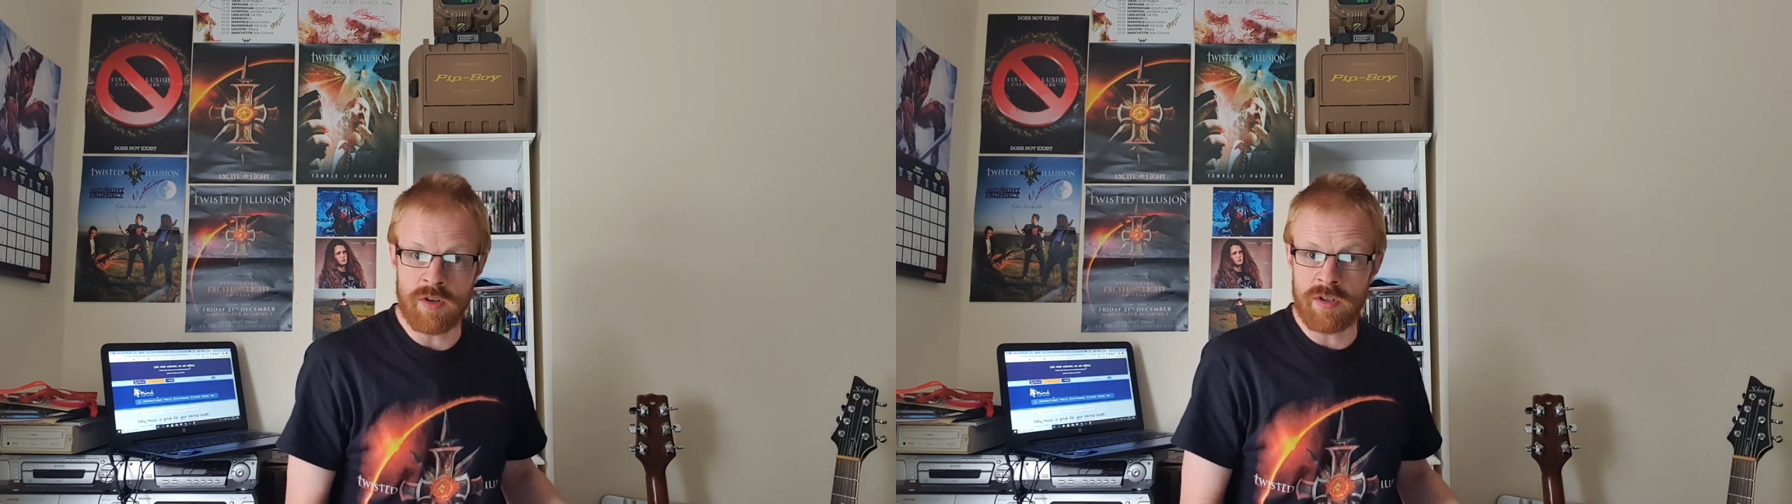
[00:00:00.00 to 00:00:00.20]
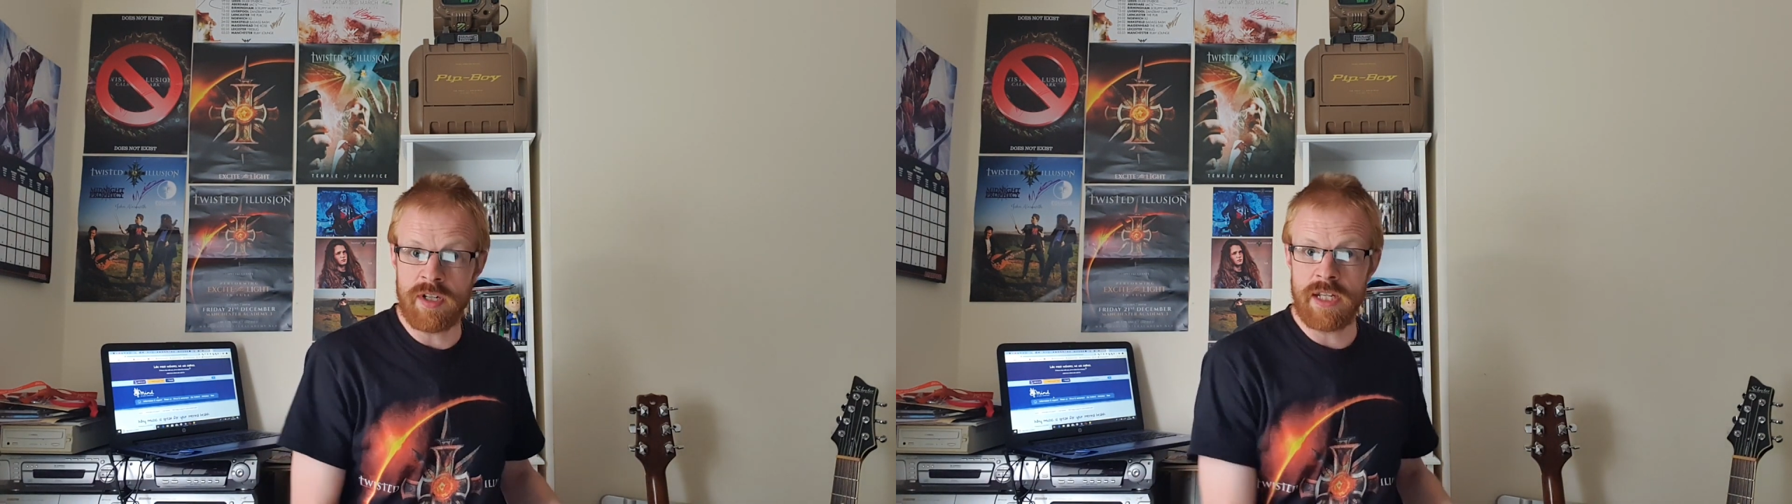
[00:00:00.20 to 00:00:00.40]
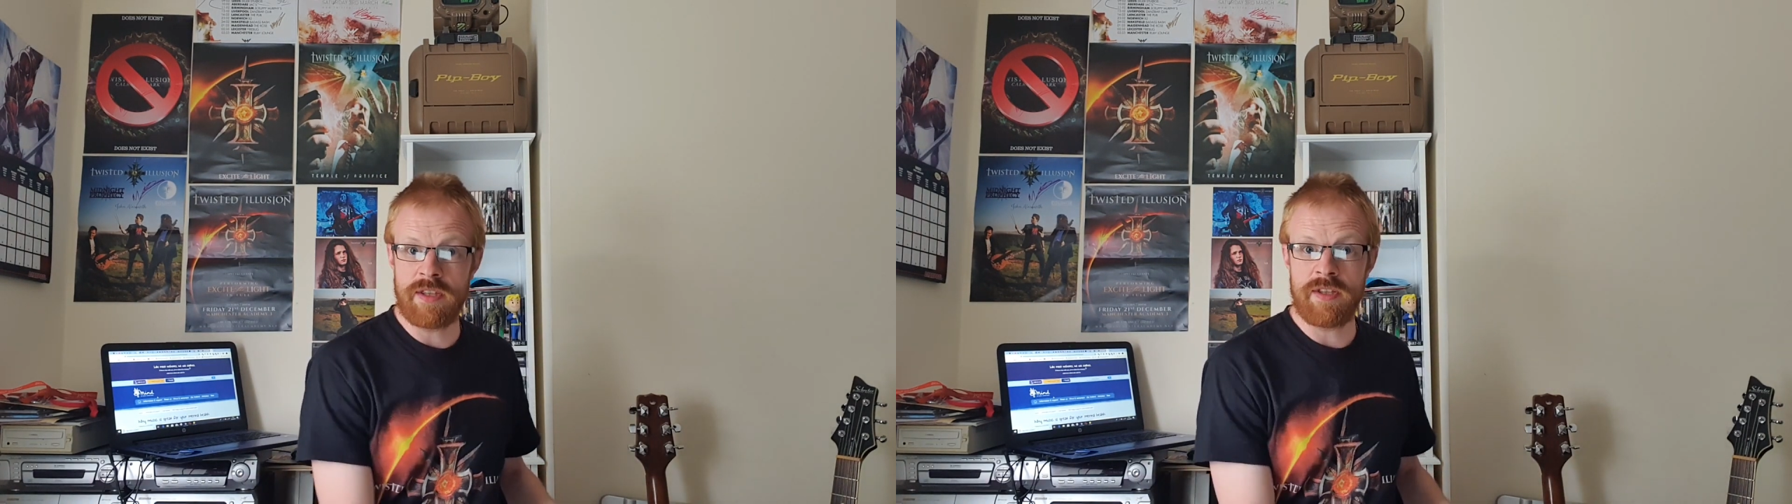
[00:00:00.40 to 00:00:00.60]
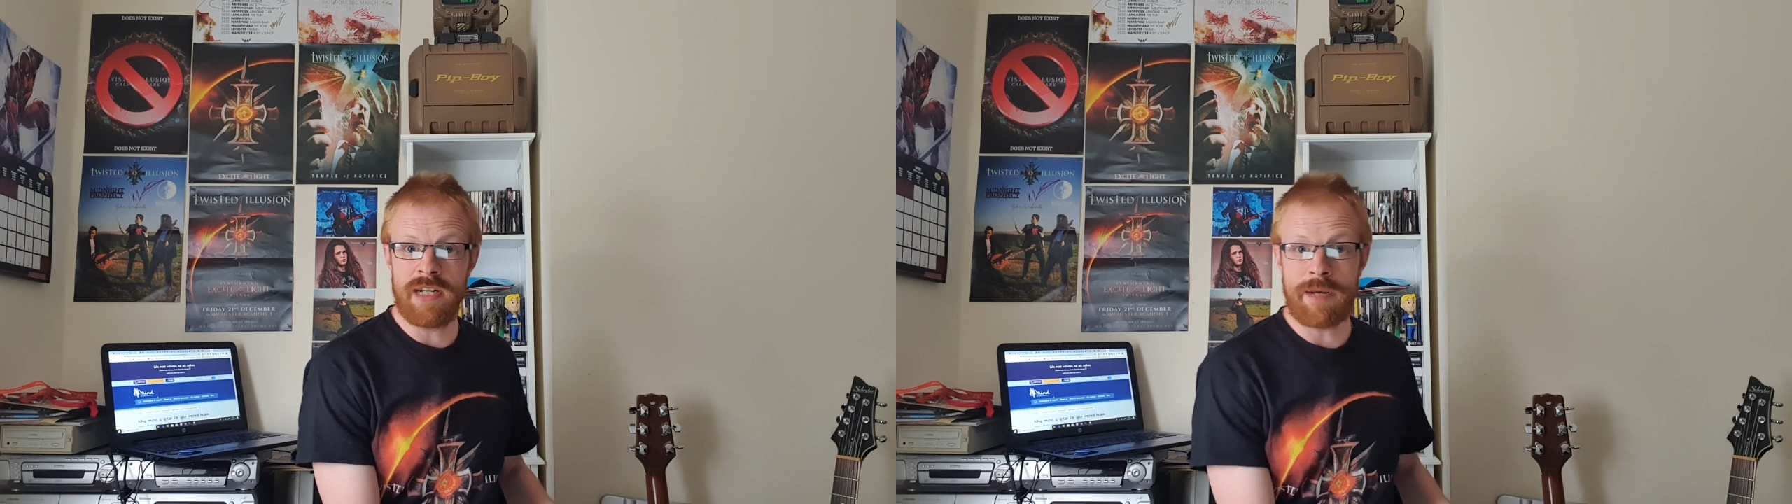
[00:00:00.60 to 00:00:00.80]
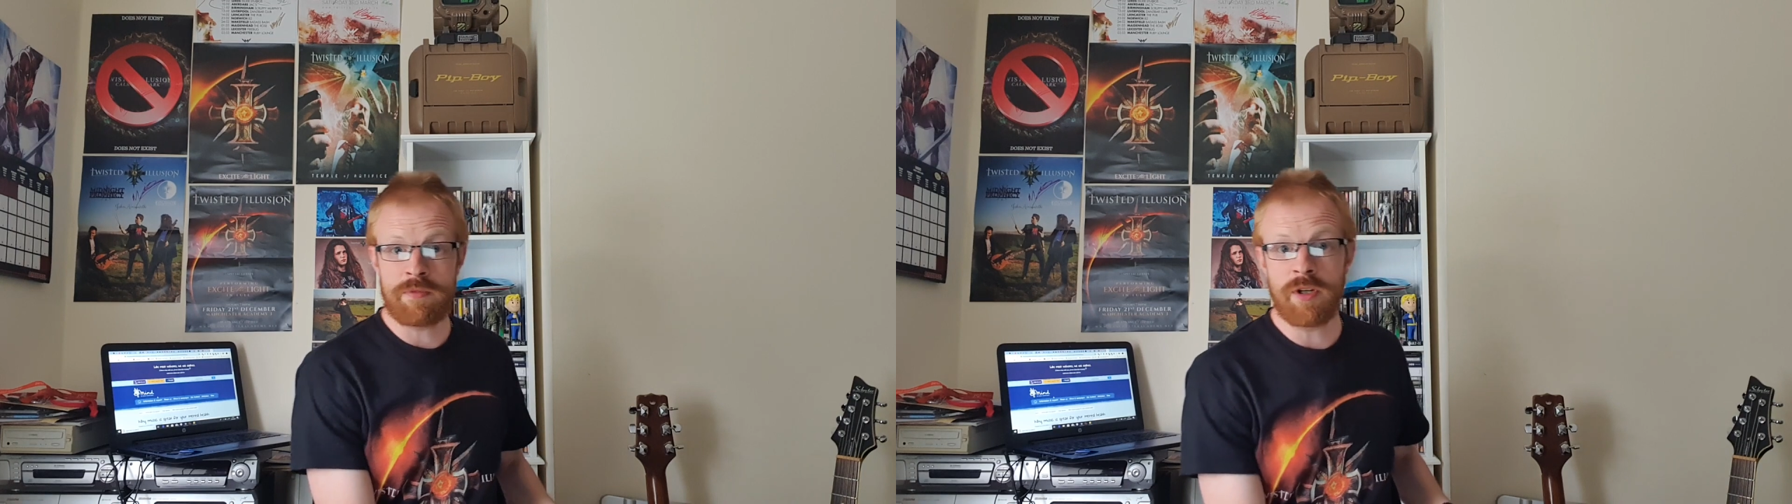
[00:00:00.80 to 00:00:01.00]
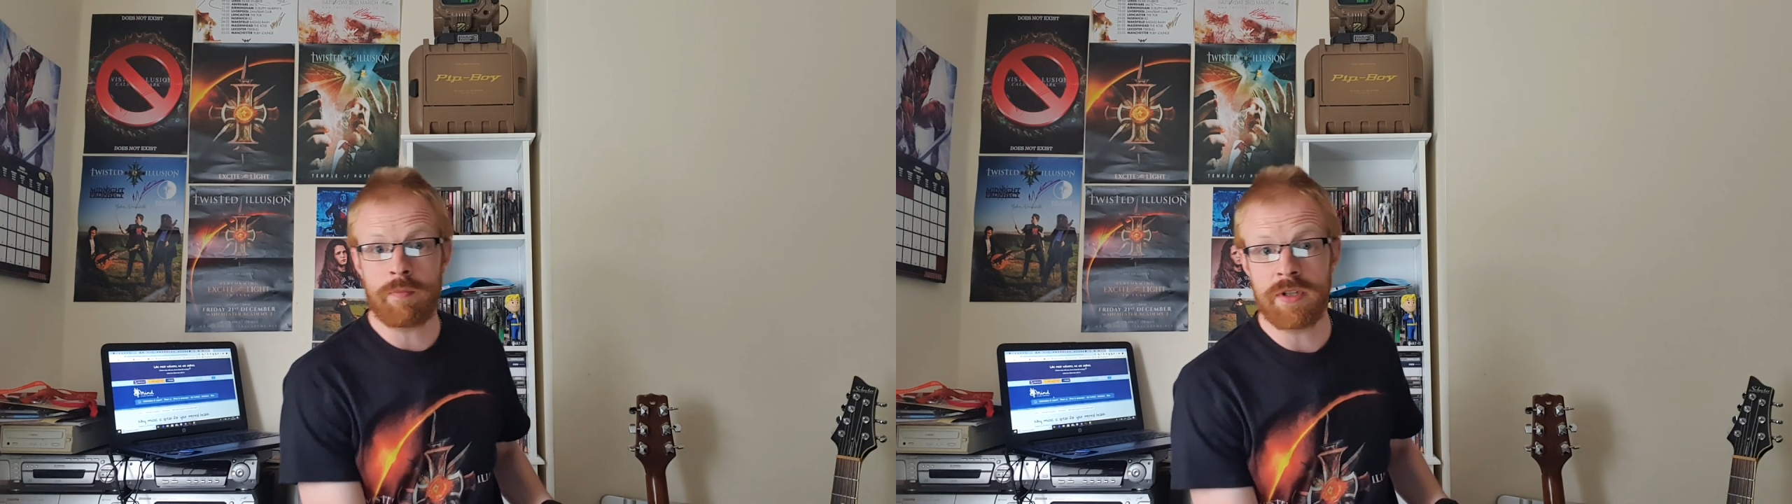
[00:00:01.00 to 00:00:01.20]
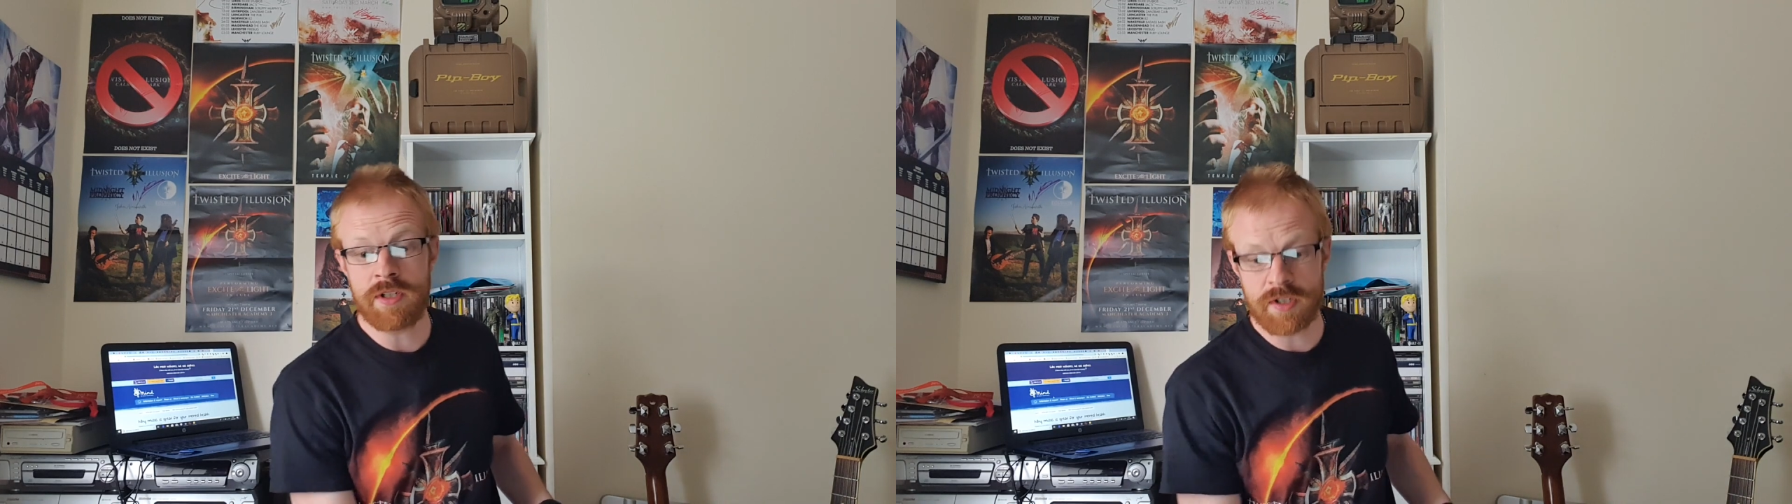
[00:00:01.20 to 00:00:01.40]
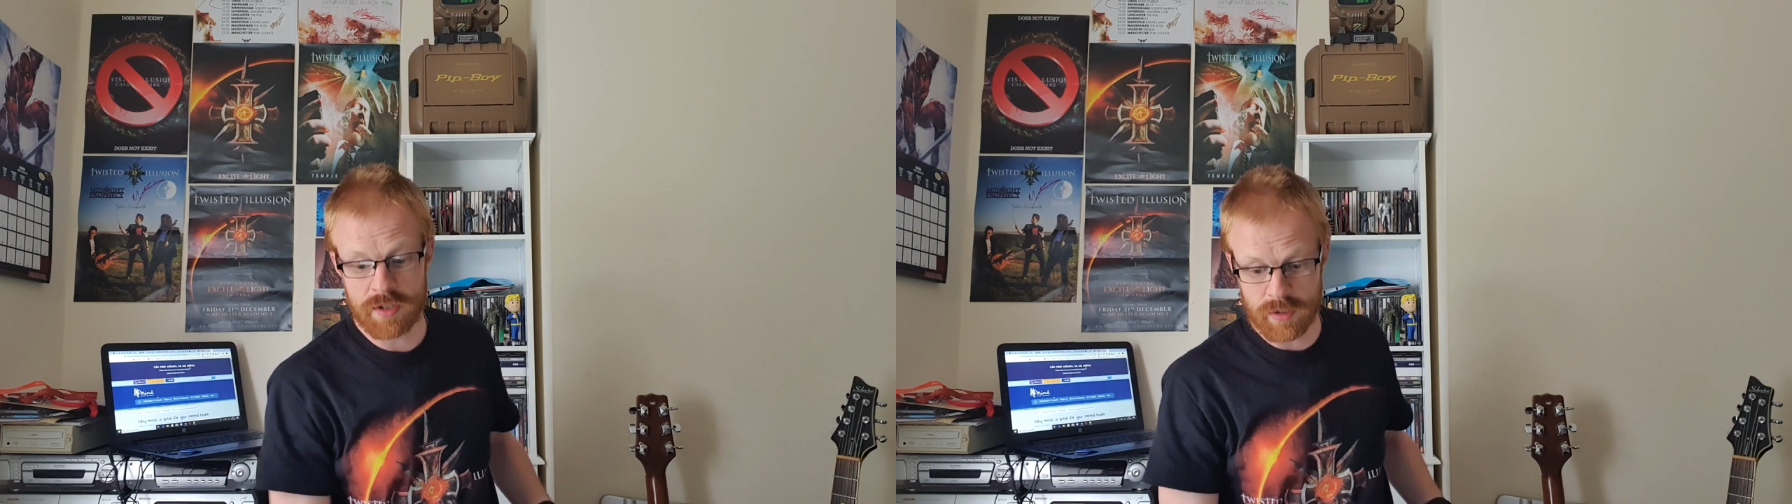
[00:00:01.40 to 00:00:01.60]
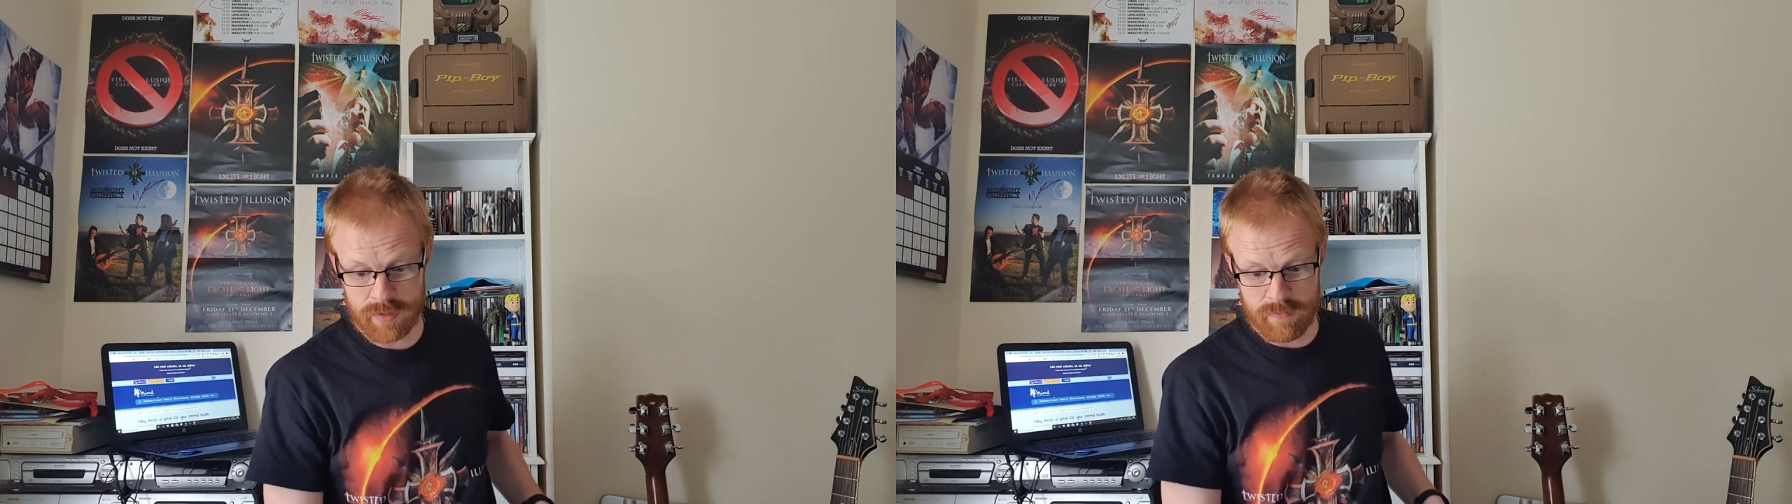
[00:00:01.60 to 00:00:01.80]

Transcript: underneath the laptop that's got